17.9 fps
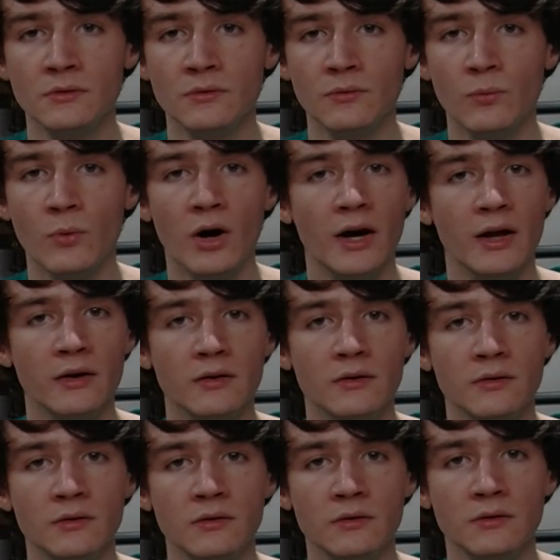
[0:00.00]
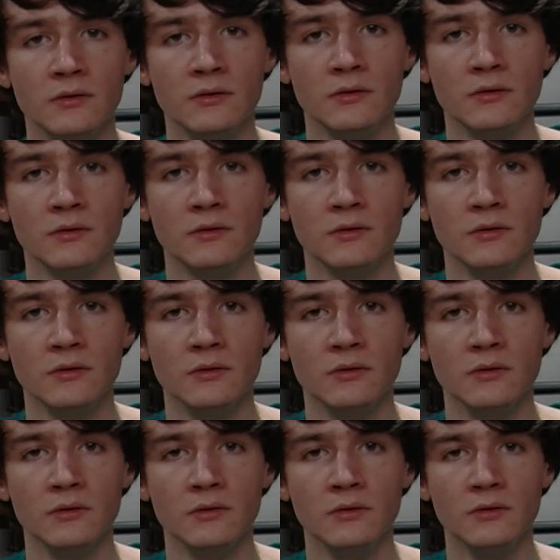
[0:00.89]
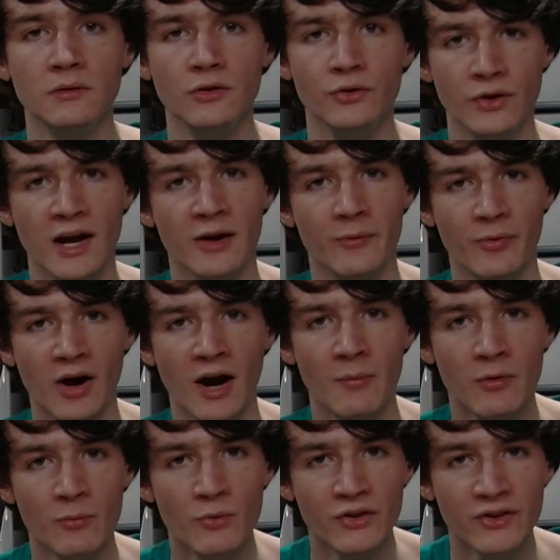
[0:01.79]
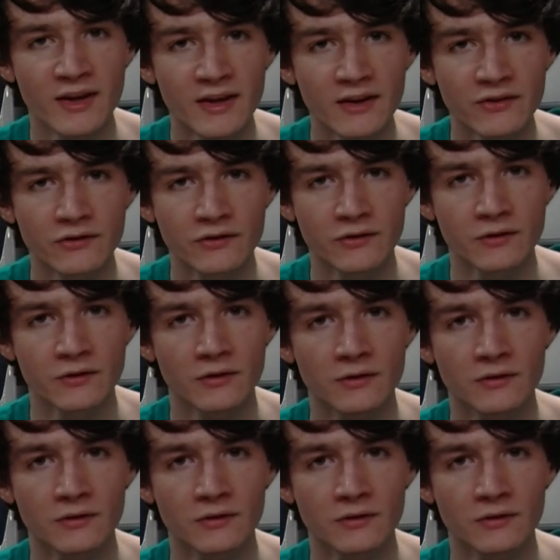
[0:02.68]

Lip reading: What? You got a problem with this?